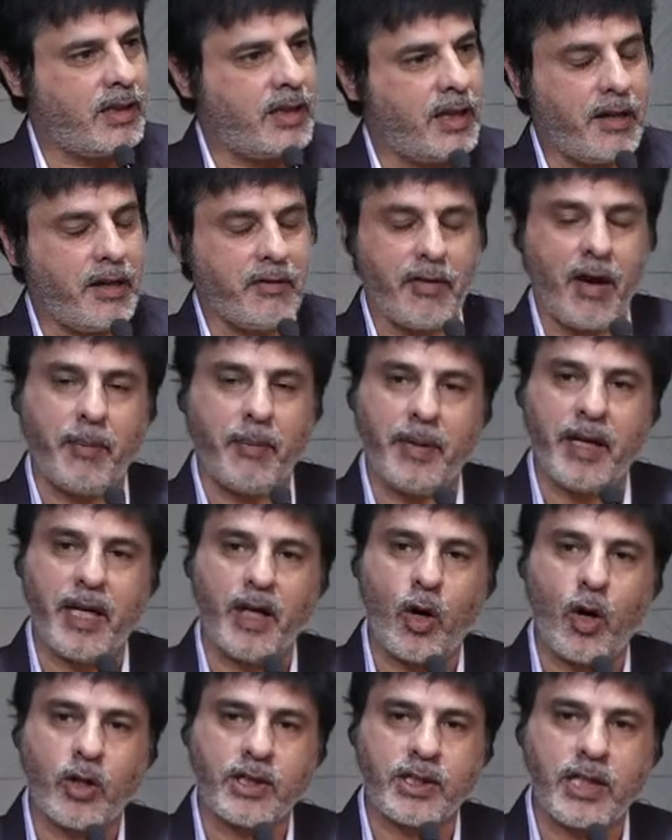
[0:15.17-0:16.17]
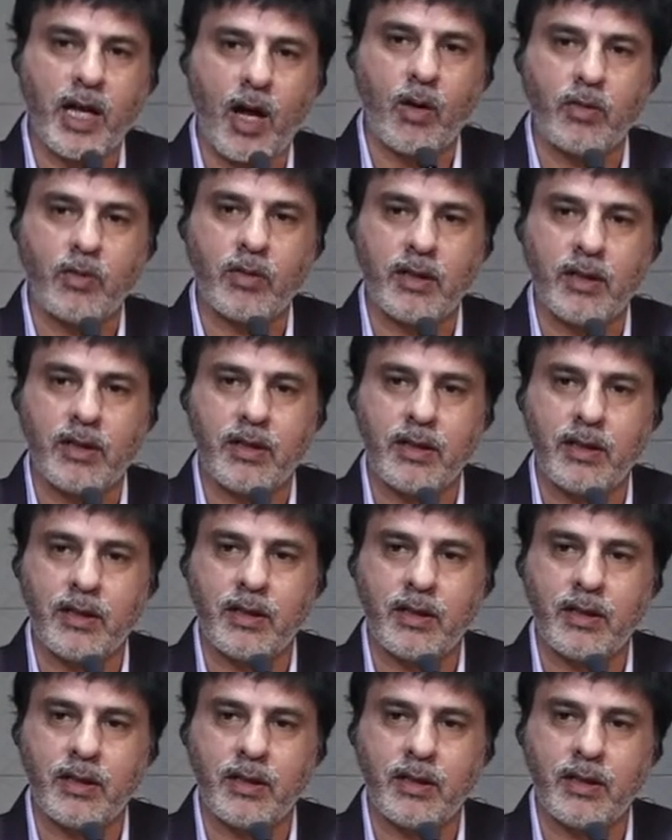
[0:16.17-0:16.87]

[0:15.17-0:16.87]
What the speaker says: if I may not sound